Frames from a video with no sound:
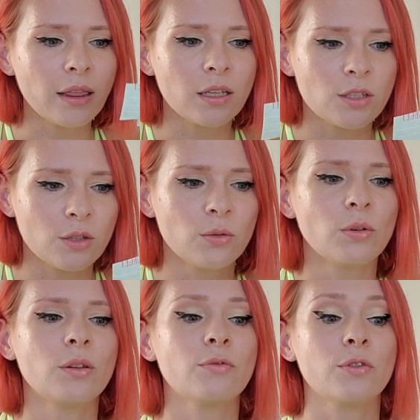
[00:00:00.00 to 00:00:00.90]
the
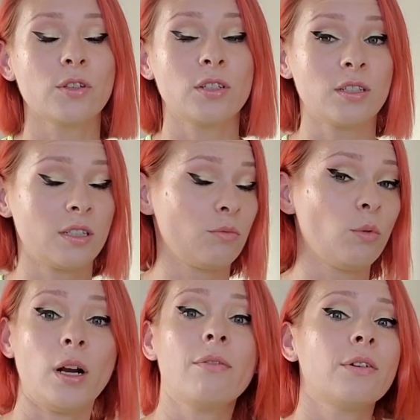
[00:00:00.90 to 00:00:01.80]
two, and for
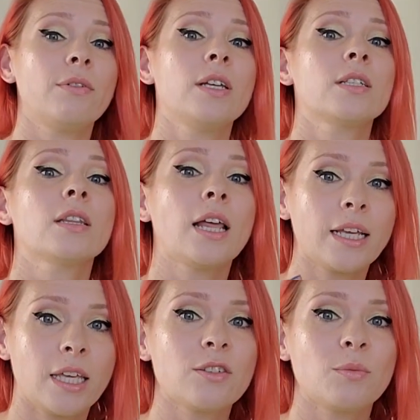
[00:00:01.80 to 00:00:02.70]
whatever reason,
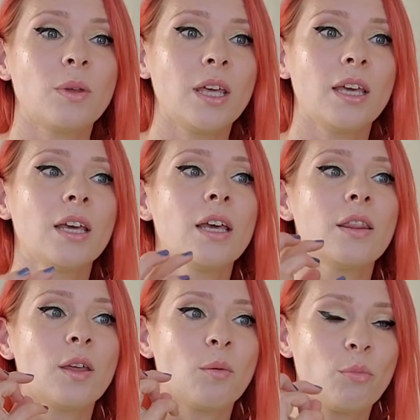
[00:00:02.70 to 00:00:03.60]
that gives me
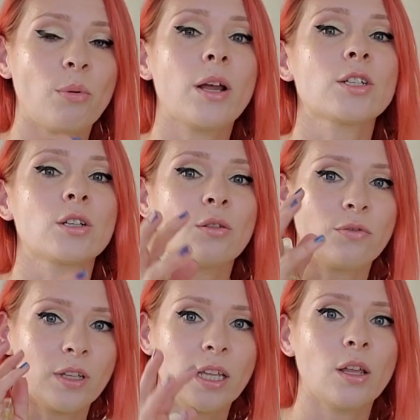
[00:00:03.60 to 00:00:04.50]
the impression
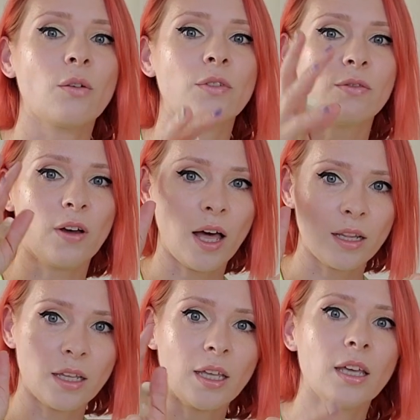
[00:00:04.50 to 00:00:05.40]
of lily of the
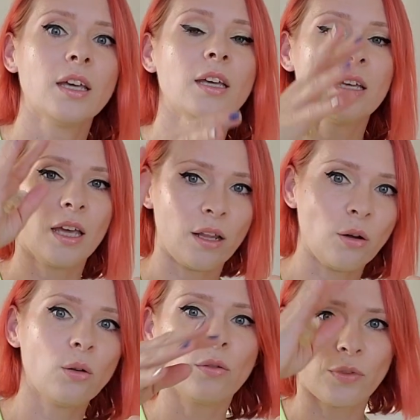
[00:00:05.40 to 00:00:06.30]
valley and
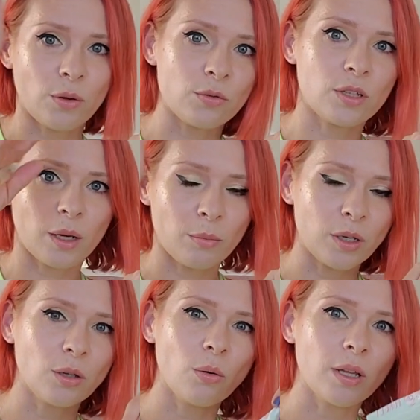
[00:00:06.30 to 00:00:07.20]
all of those like
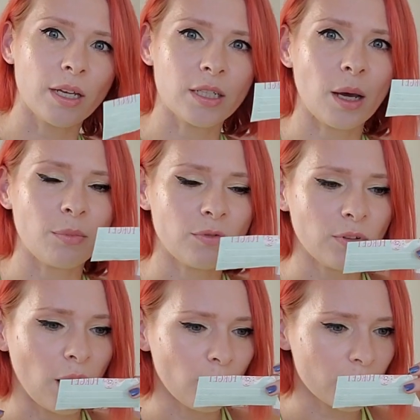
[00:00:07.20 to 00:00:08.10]
magnolia type of
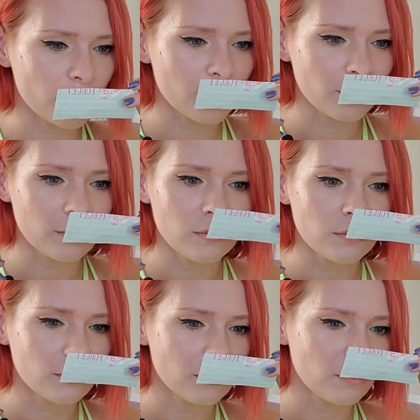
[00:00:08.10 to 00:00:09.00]
flowers,
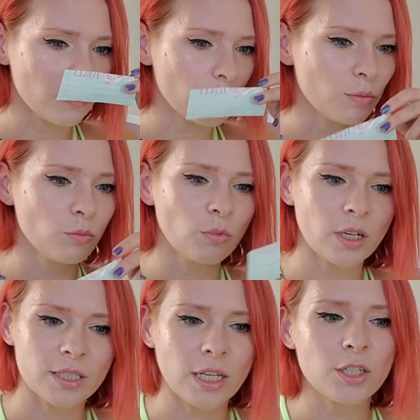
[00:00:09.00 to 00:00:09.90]

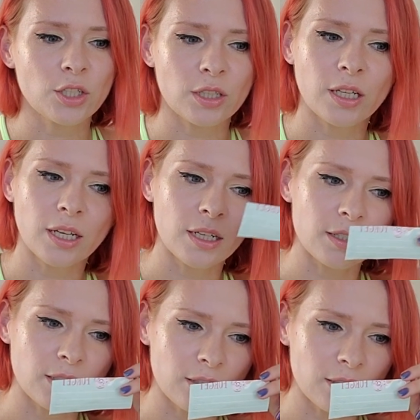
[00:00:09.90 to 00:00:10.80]
where essentially it
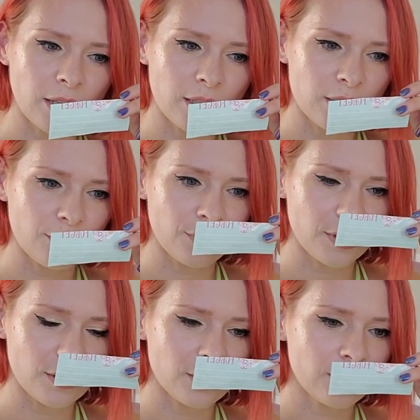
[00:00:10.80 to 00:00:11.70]
is a slightly different